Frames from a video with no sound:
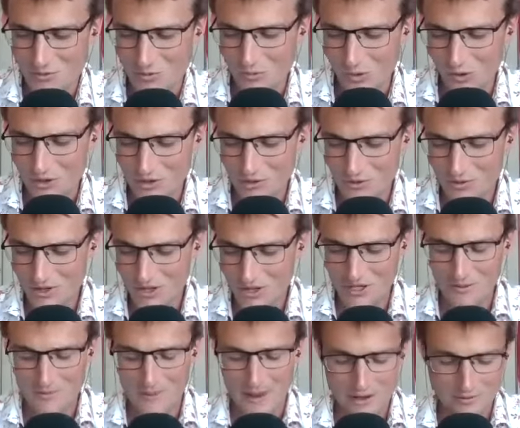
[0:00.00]
what you
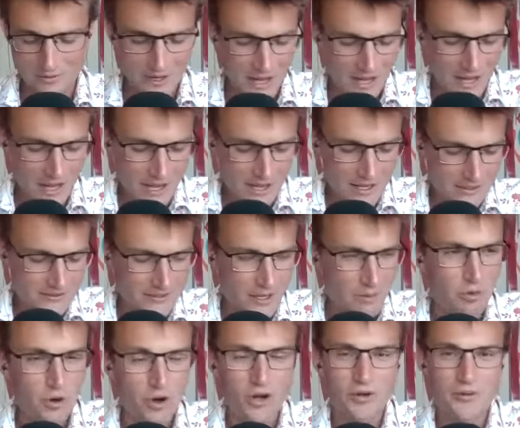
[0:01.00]
think about
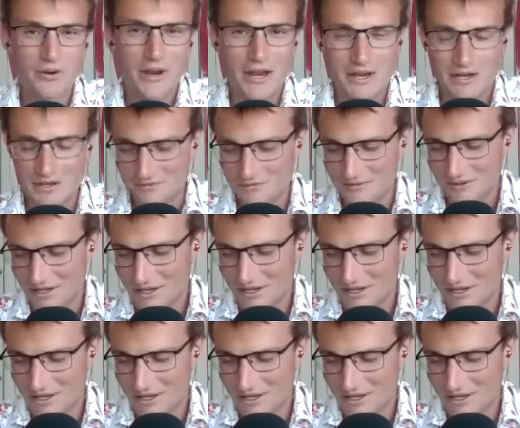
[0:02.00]
someone in,